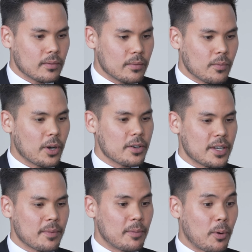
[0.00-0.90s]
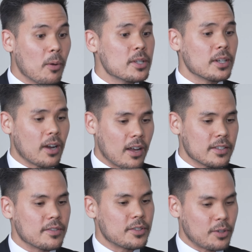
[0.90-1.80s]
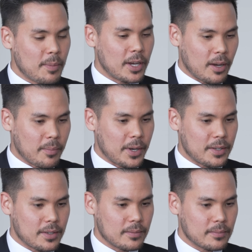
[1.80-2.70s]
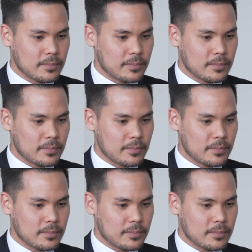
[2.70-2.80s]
What are some of the pros and cons of streaming companies?